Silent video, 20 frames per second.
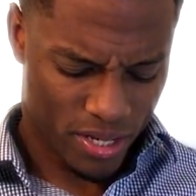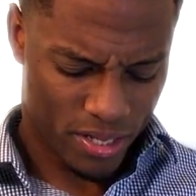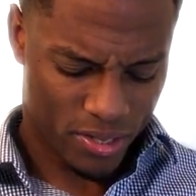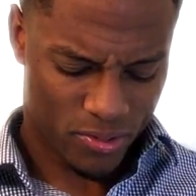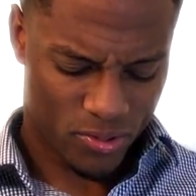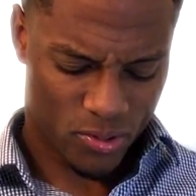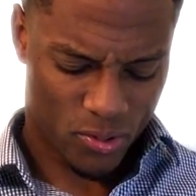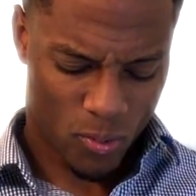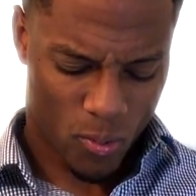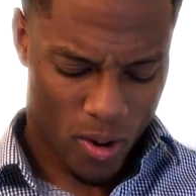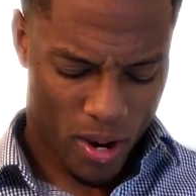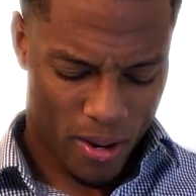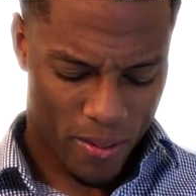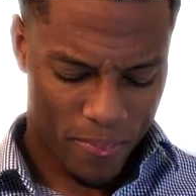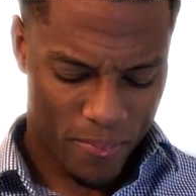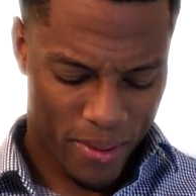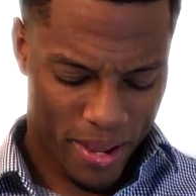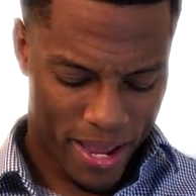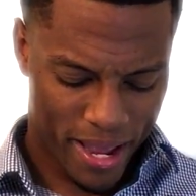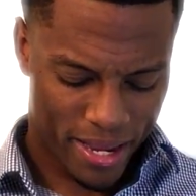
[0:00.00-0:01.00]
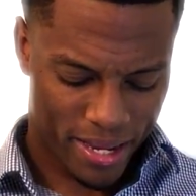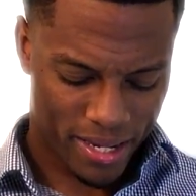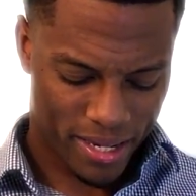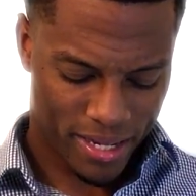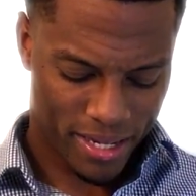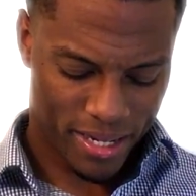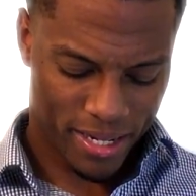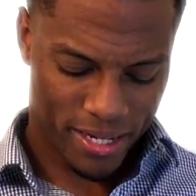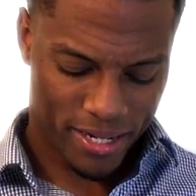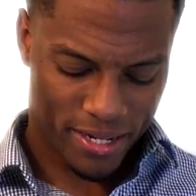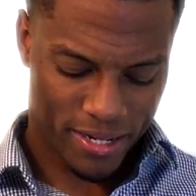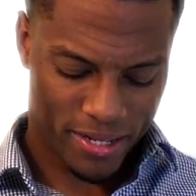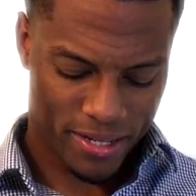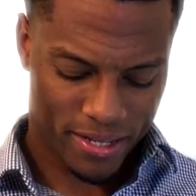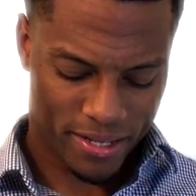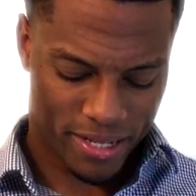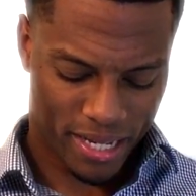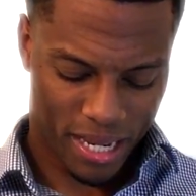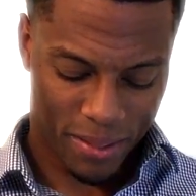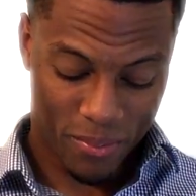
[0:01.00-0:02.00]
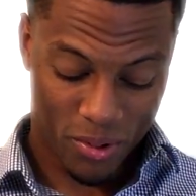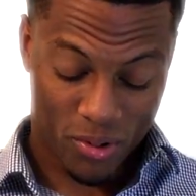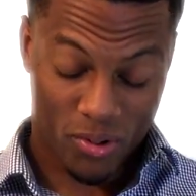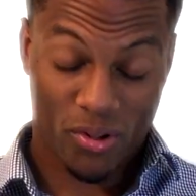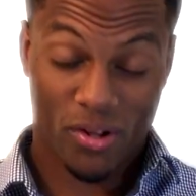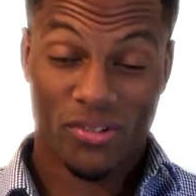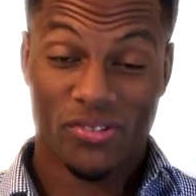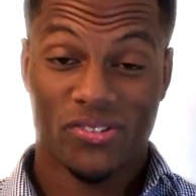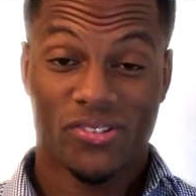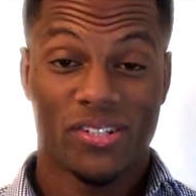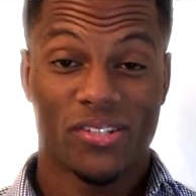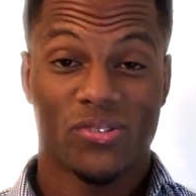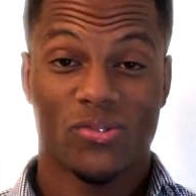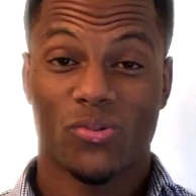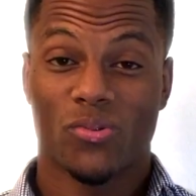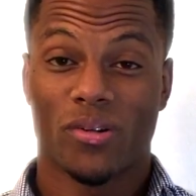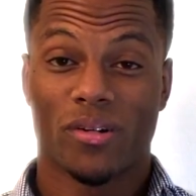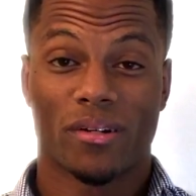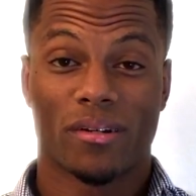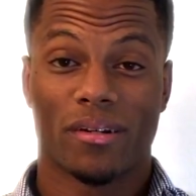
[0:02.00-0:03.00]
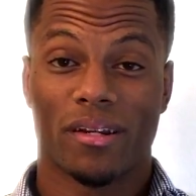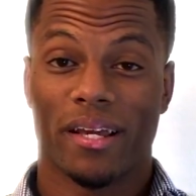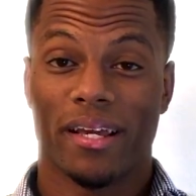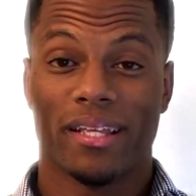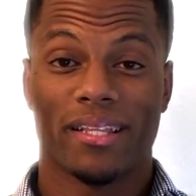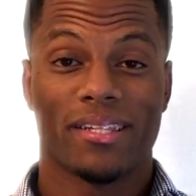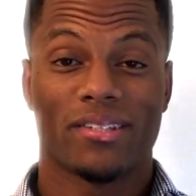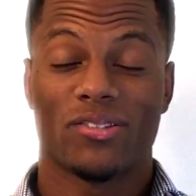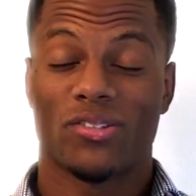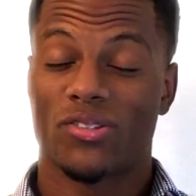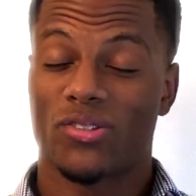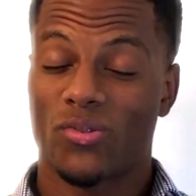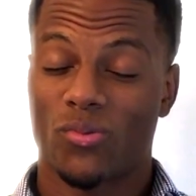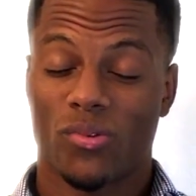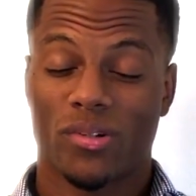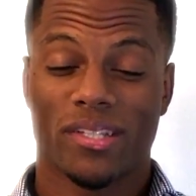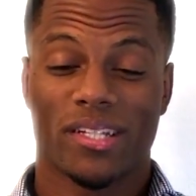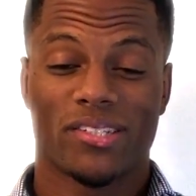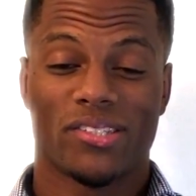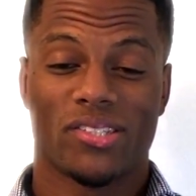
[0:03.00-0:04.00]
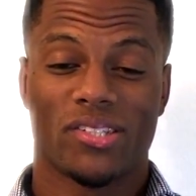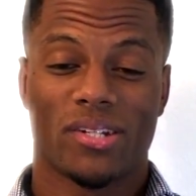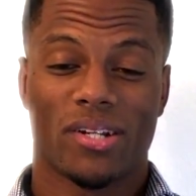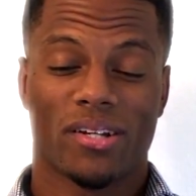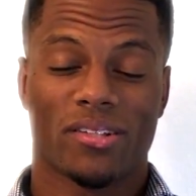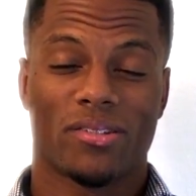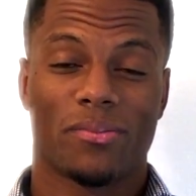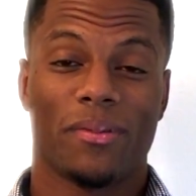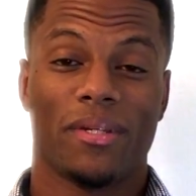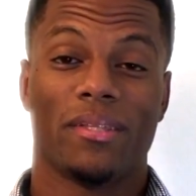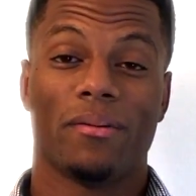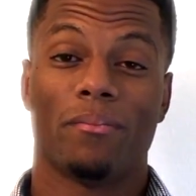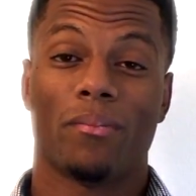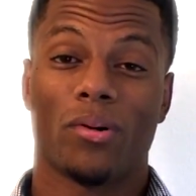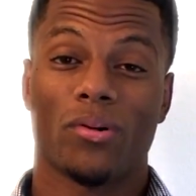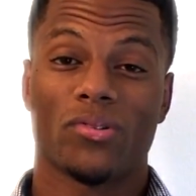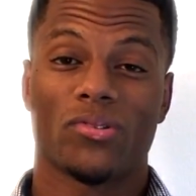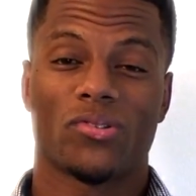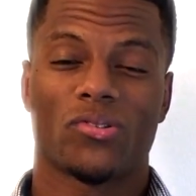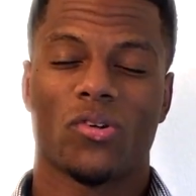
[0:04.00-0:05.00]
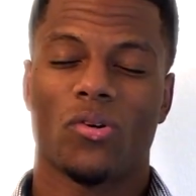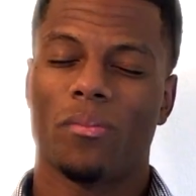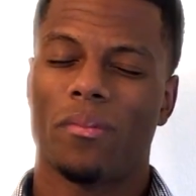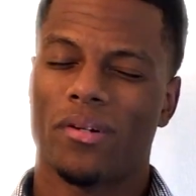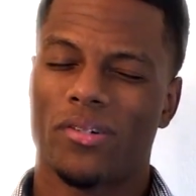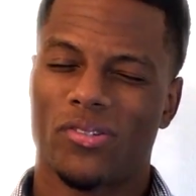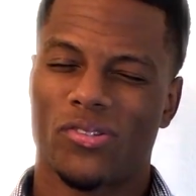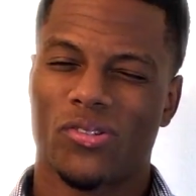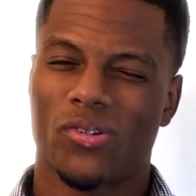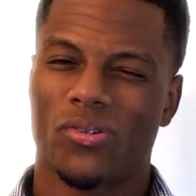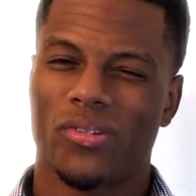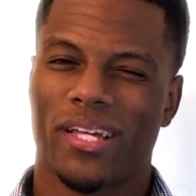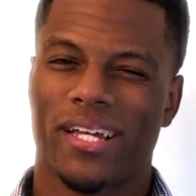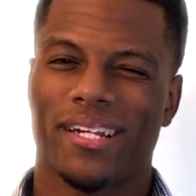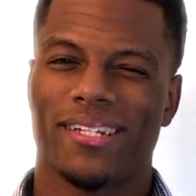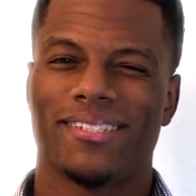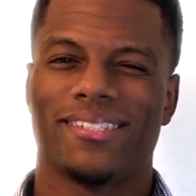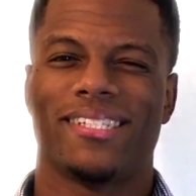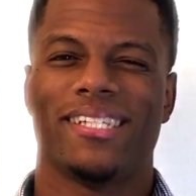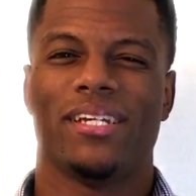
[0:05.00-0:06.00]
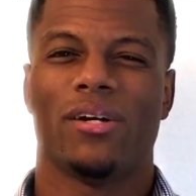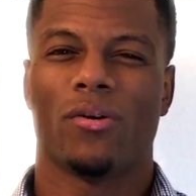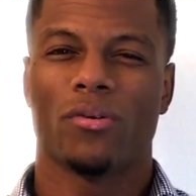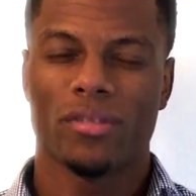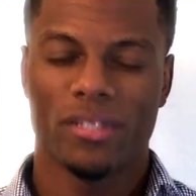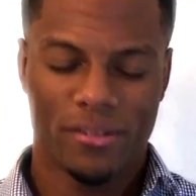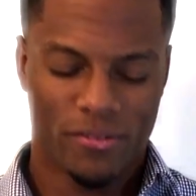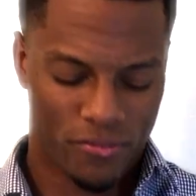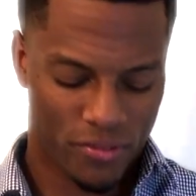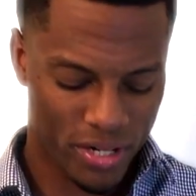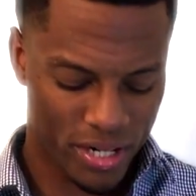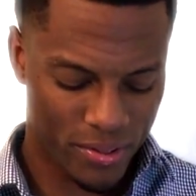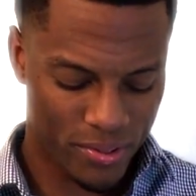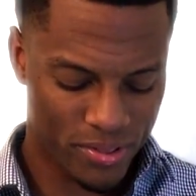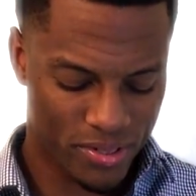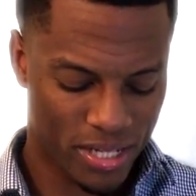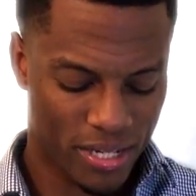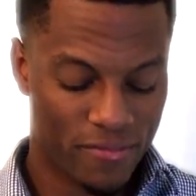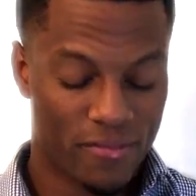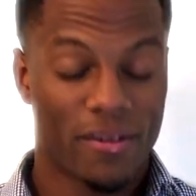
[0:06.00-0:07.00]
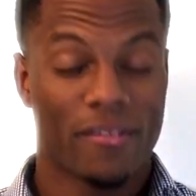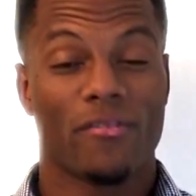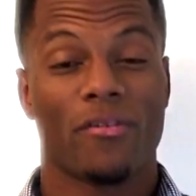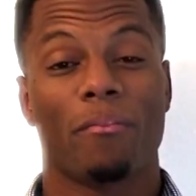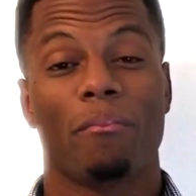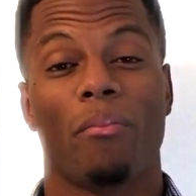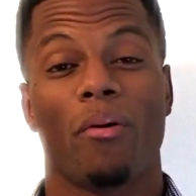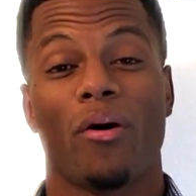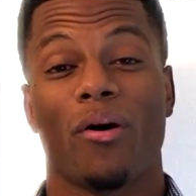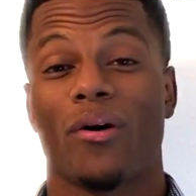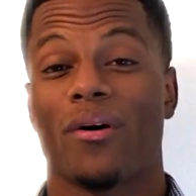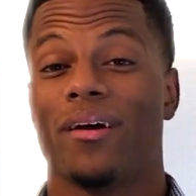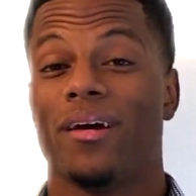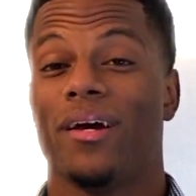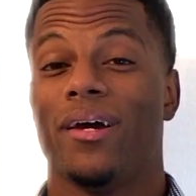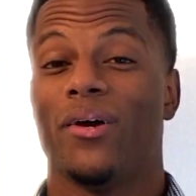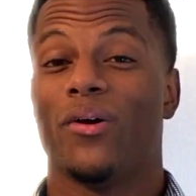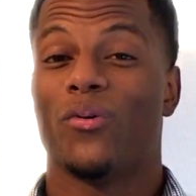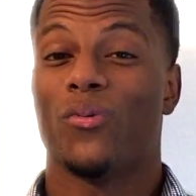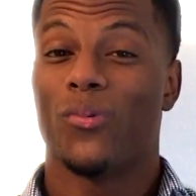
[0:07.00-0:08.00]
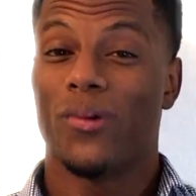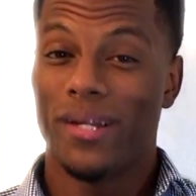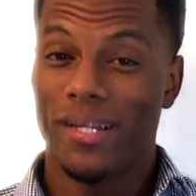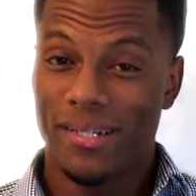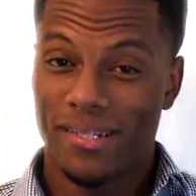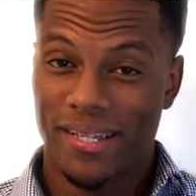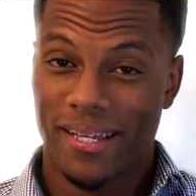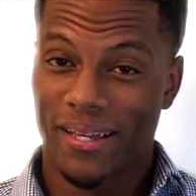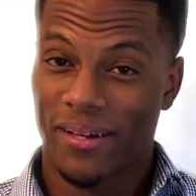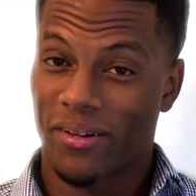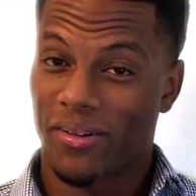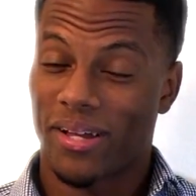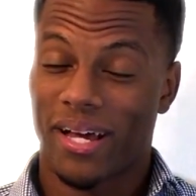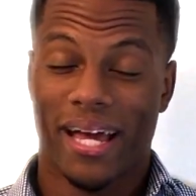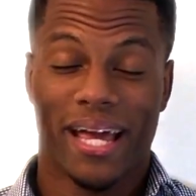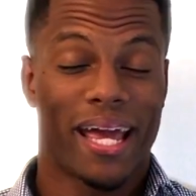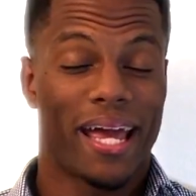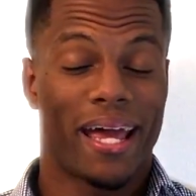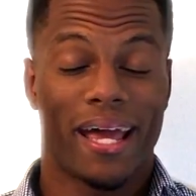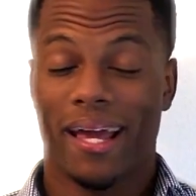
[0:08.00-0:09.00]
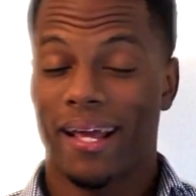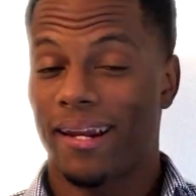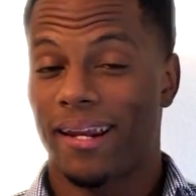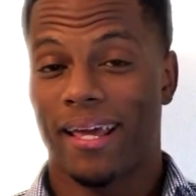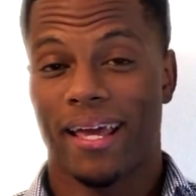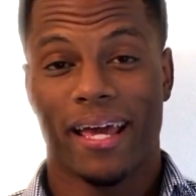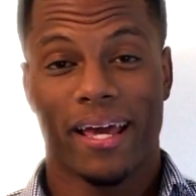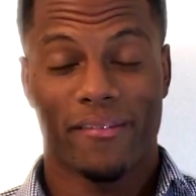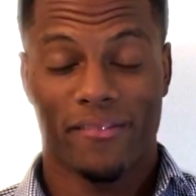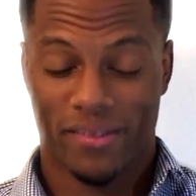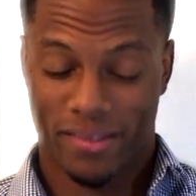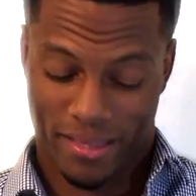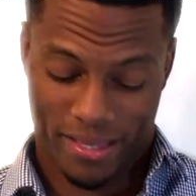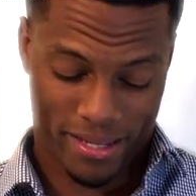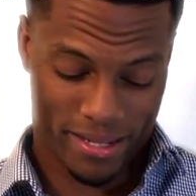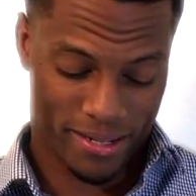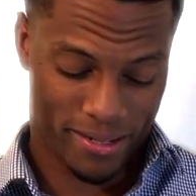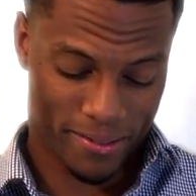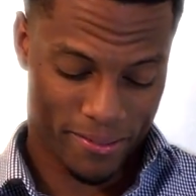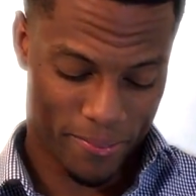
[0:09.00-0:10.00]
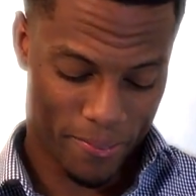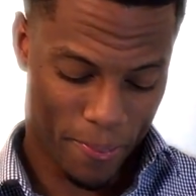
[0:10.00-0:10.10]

This is a while back, and came across this one. And this is the one that stood out to me the most, so much so that is the only fragrance I've ever bought retail. I had to have it there.